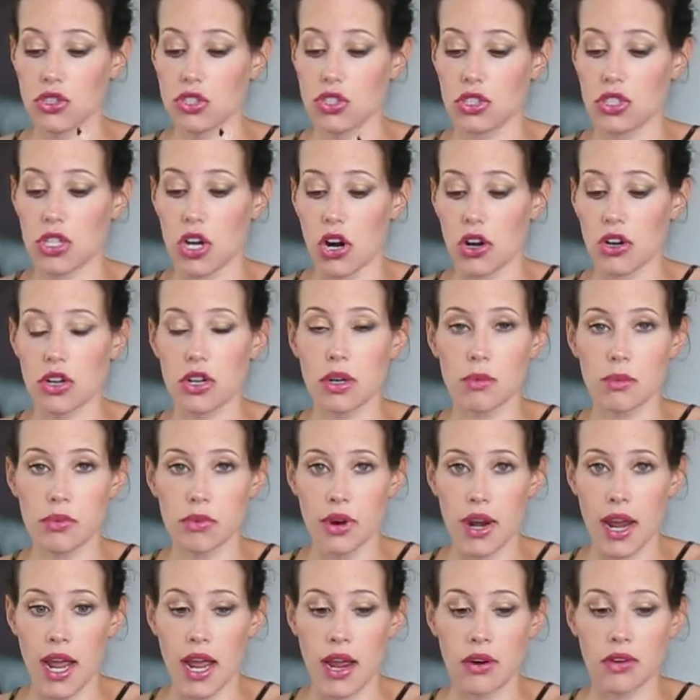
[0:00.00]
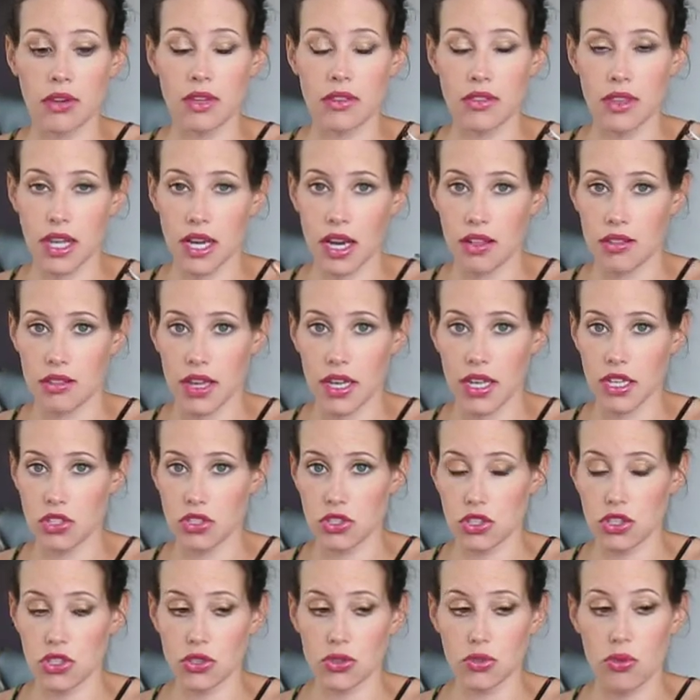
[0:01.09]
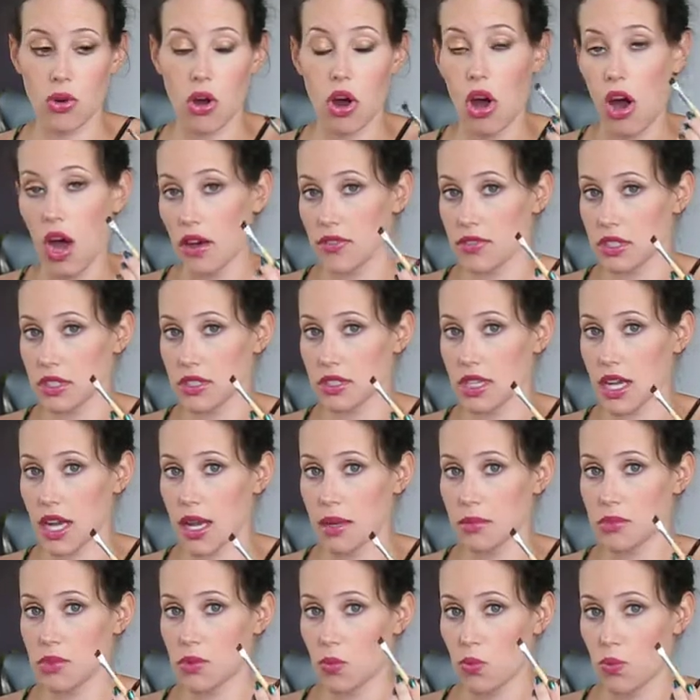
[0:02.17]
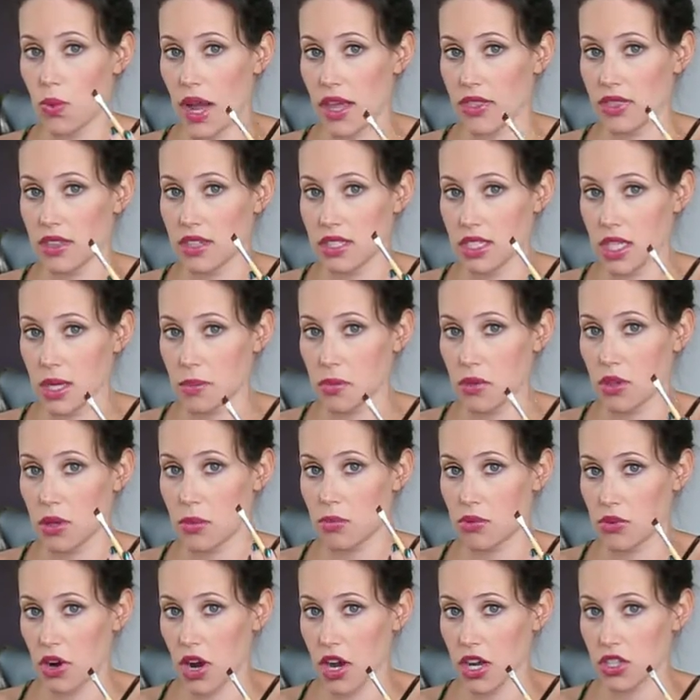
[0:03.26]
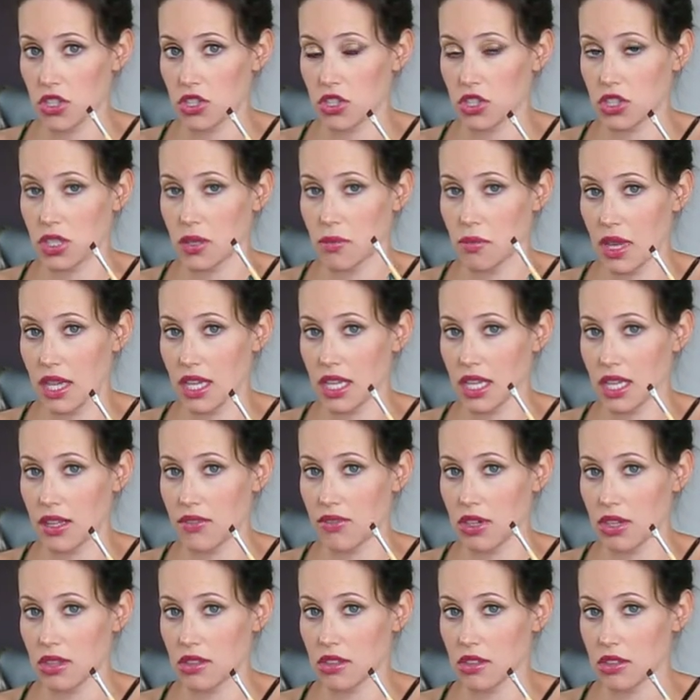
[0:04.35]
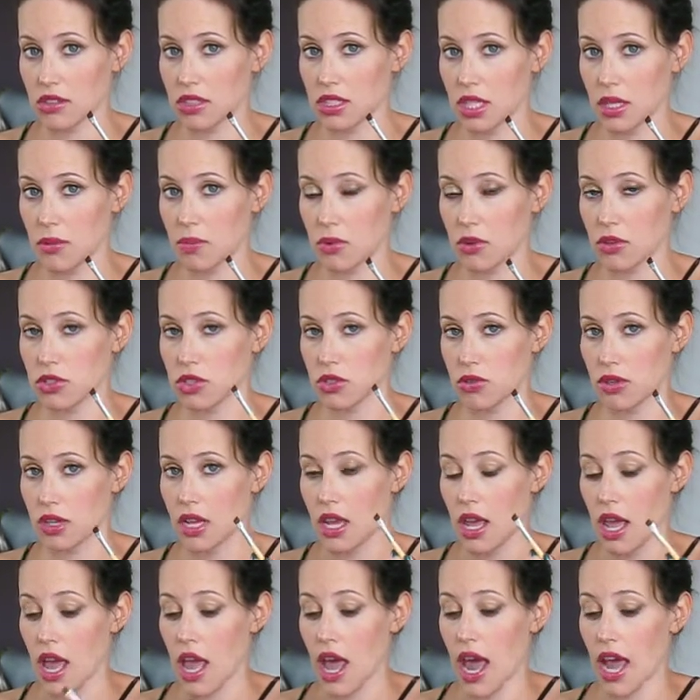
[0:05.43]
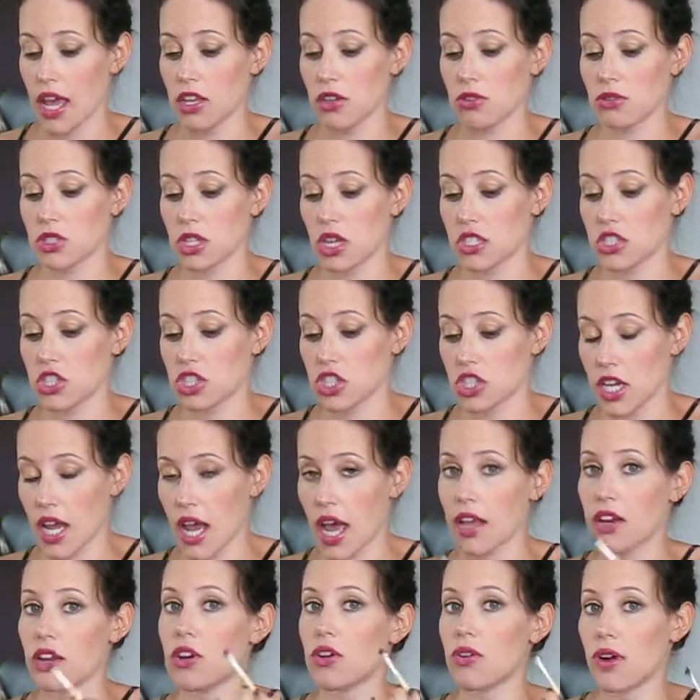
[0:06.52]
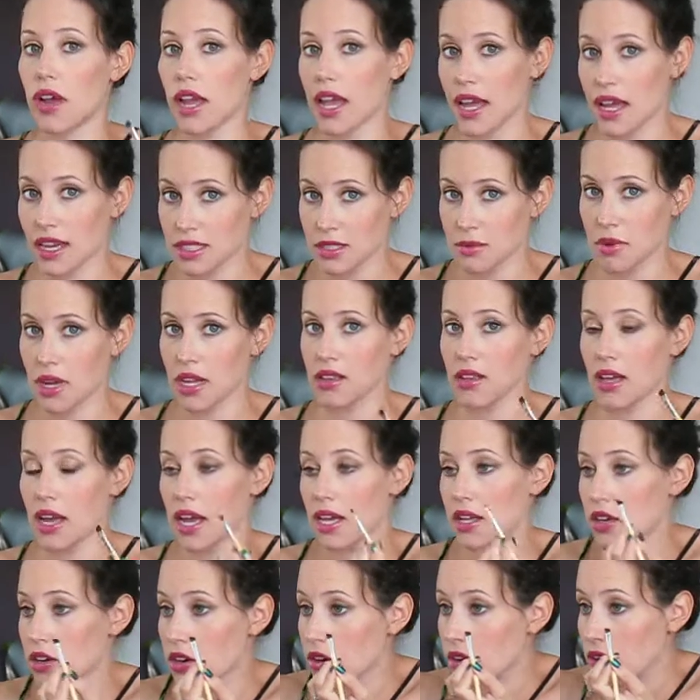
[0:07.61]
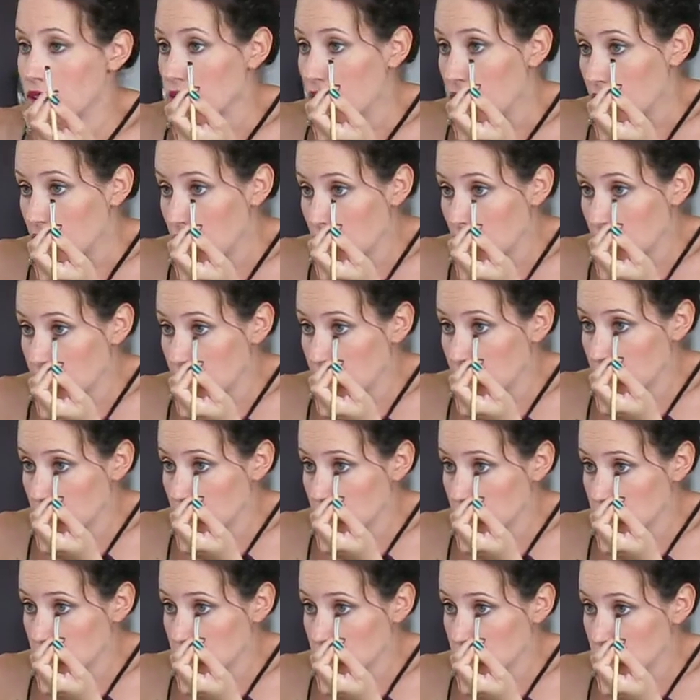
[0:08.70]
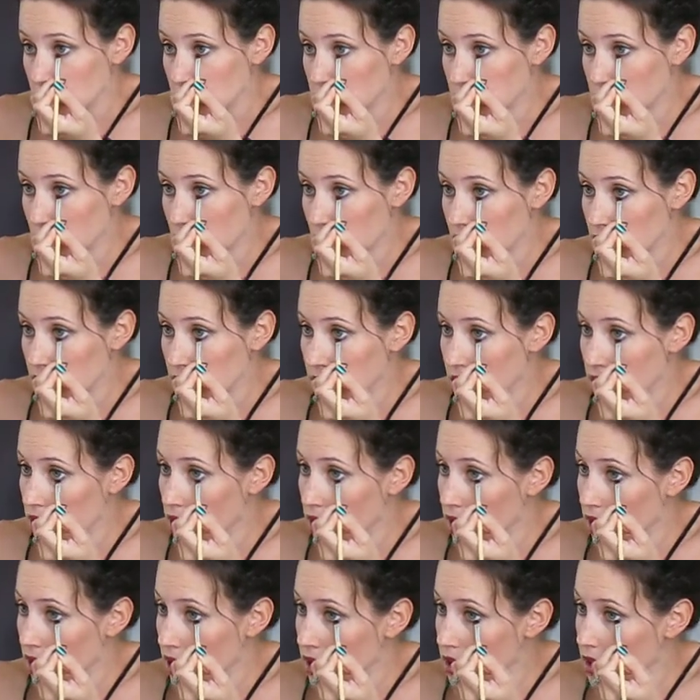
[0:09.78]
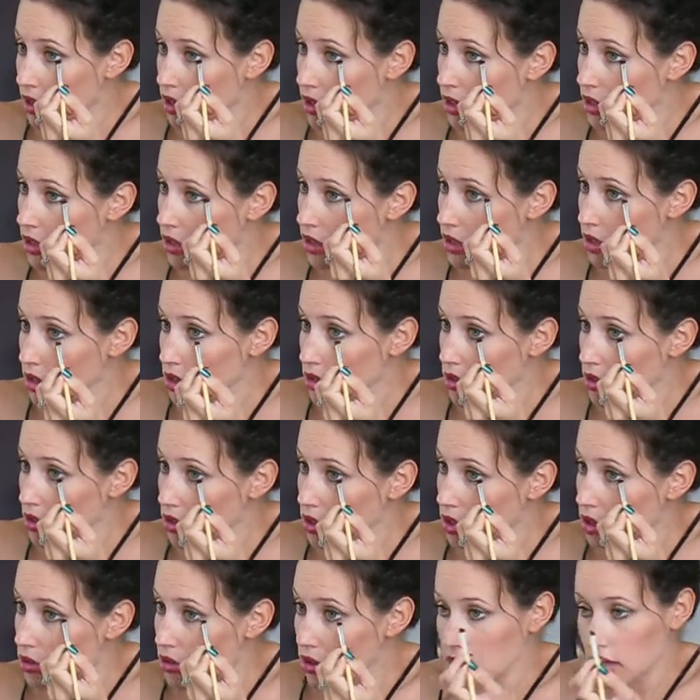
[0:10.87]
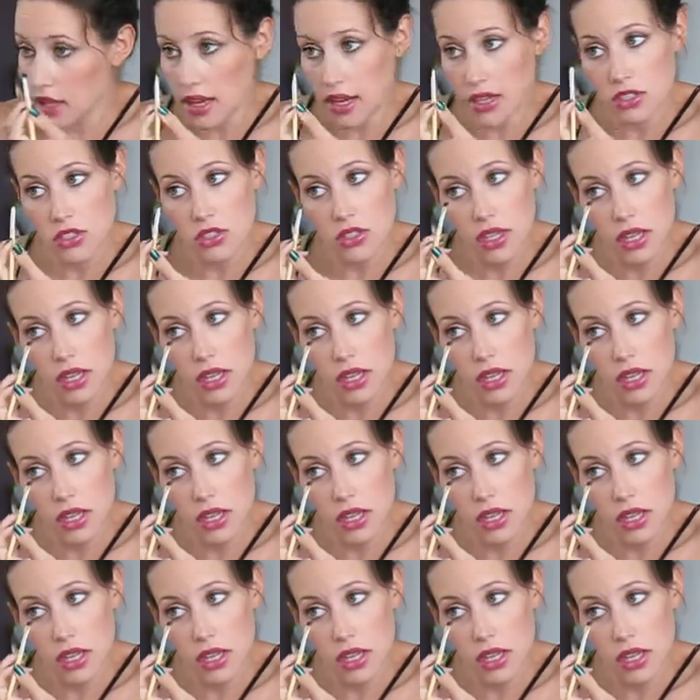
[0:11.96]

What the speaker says: dark brown that I like to oftentimes wet the tip of the brush to make it even a little deeper. So I use a shadow as my liner, and then I just drag it along the lower lash